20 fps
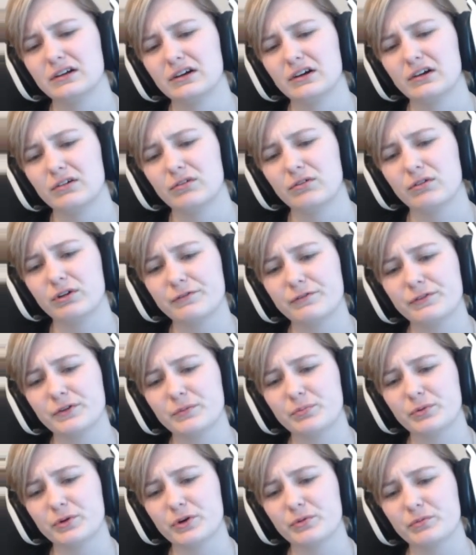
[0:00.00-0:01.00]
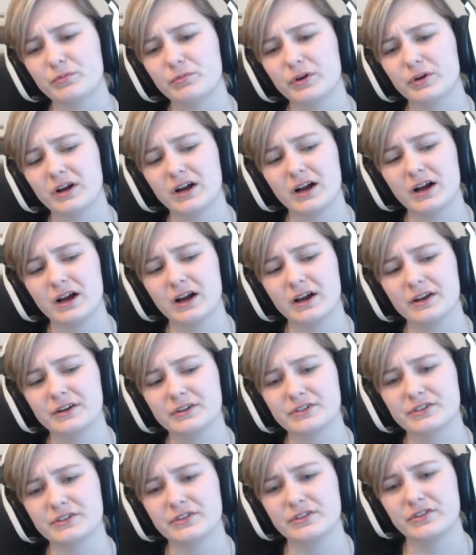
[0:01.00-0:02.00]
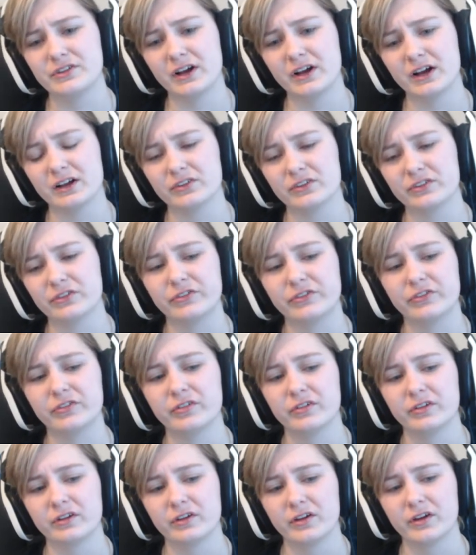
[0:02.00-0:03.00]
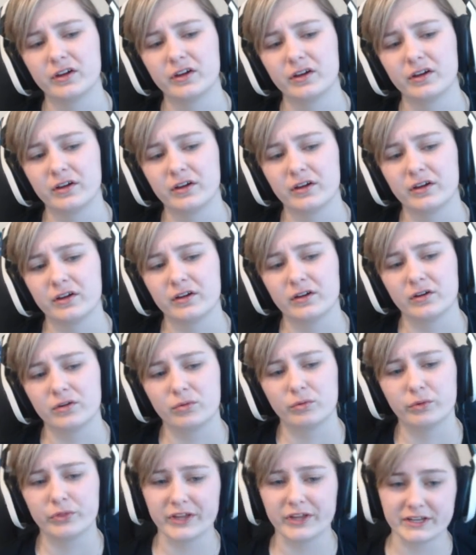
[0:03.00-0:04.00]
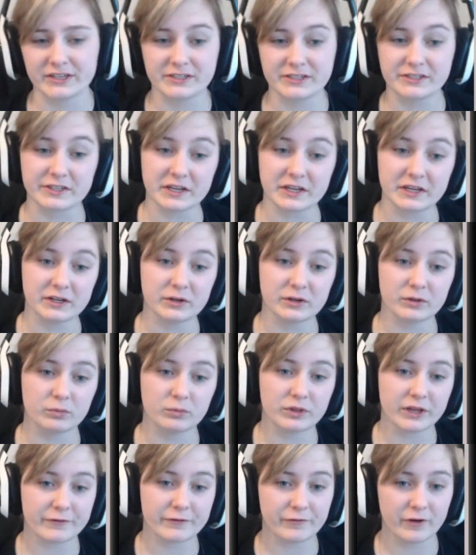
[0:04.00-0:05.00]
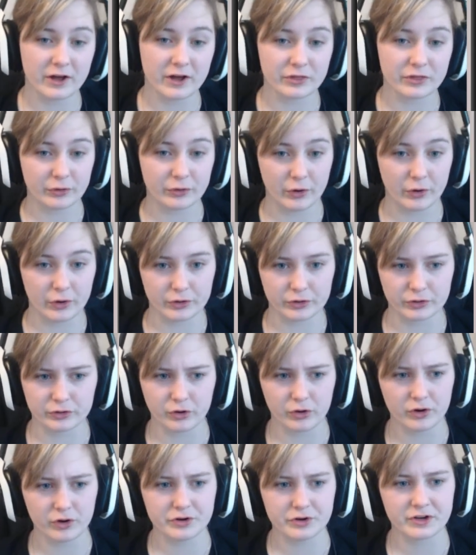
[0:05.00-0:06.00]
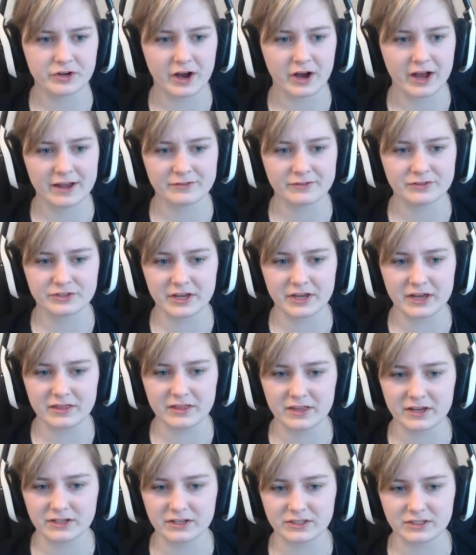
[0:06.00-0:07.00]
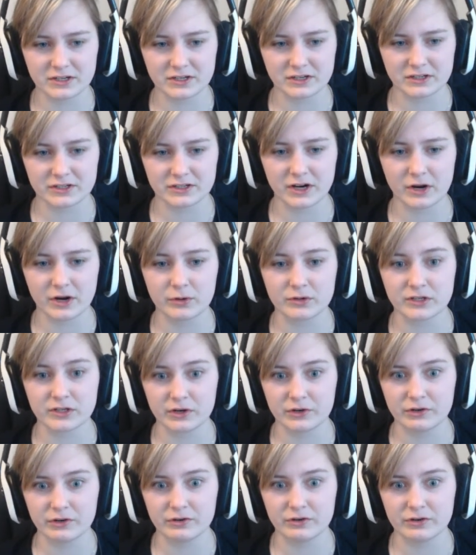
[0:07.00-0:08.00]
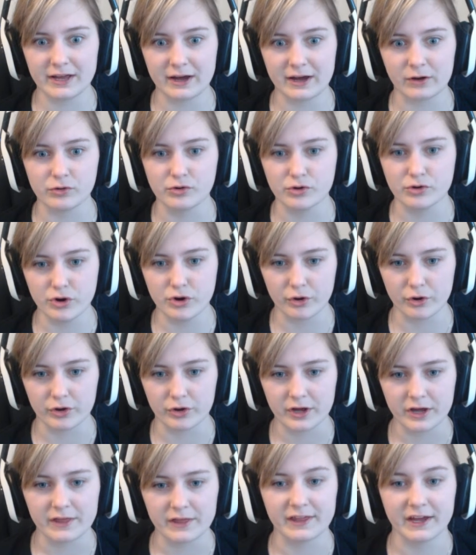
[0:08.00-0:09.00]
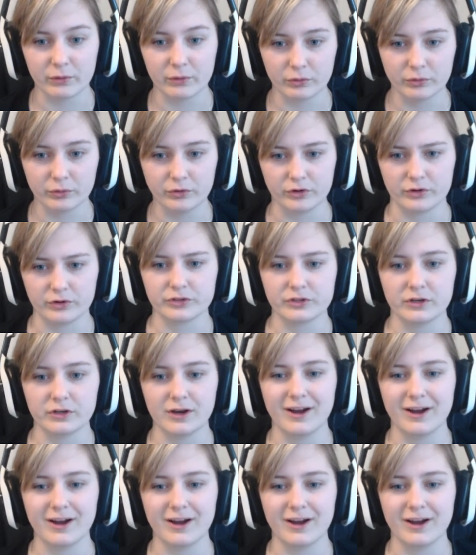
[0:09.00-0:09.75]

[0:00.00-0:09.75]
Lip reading: What if the brute were harnessed thus? Would they sing? Would they find their own god? I have seen these things, and I will tell you now, no, they will not.